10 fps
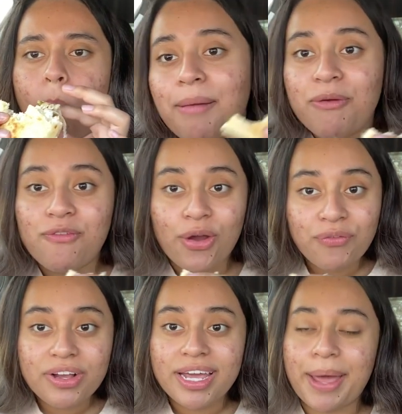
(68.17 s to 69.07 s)
Before I
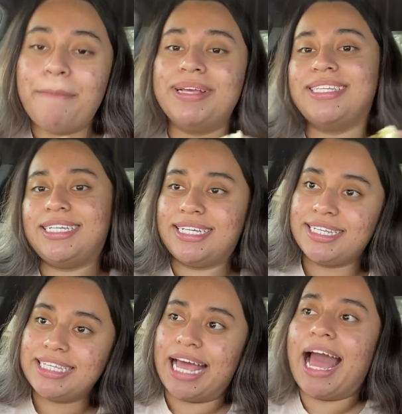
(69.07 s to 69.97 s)
forget,
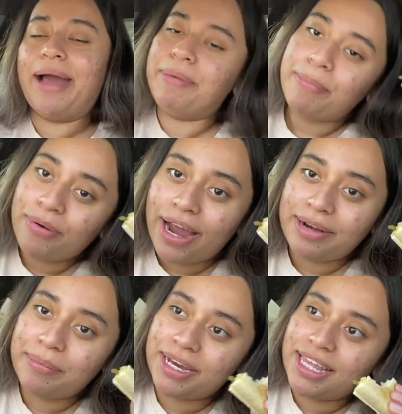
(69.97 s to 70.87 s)
besties, happy Pride
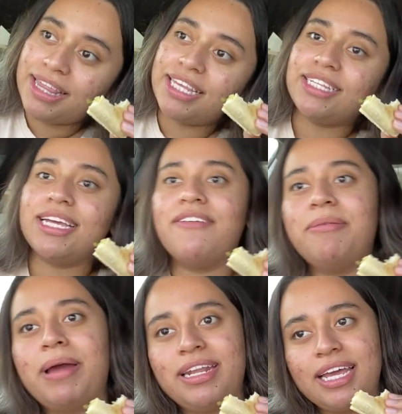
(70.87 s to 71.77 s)
Month to
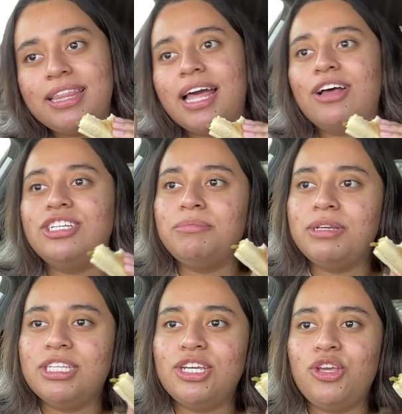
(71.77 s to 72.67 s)
everybody in the
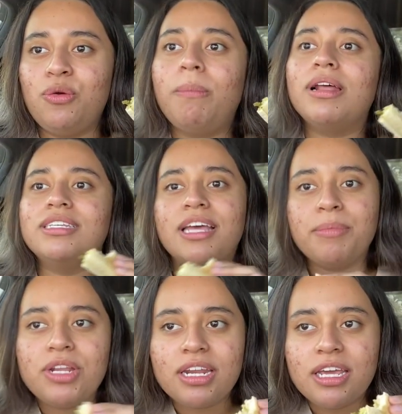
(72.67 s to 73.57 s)
LGBTQ plus
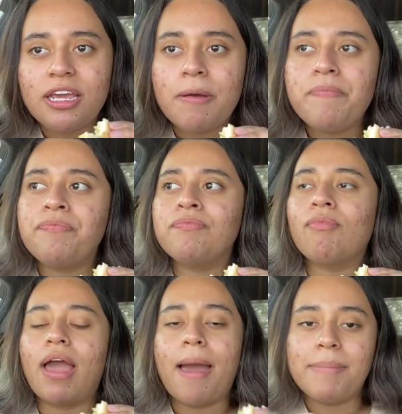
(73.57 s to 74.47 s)
community.
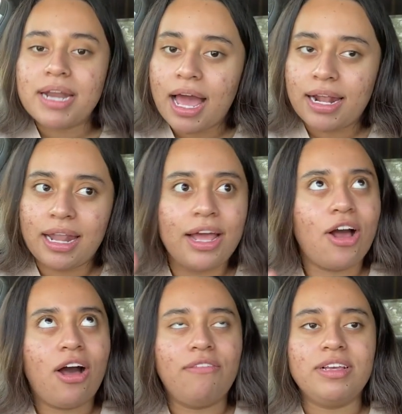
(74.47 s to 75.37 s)
I'm an ally,
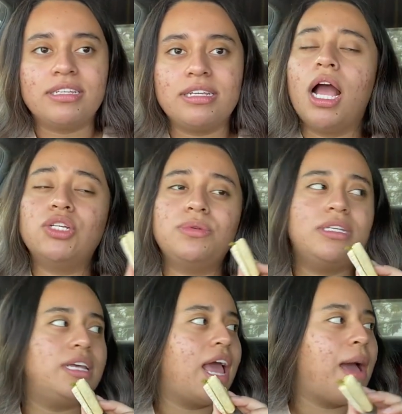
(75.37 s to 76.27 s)
obviously. I just want to
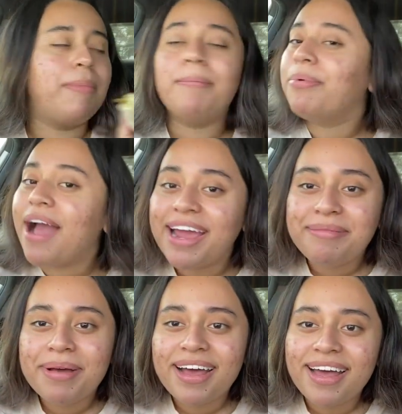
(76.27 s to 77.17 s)
say happy Pride
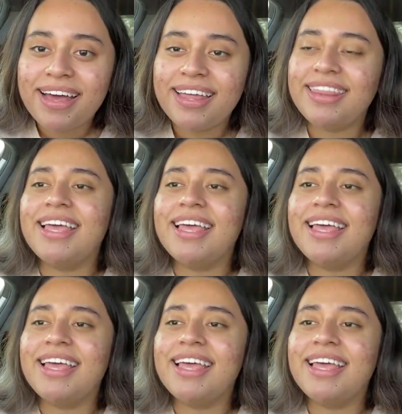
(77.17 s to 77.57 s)
Month.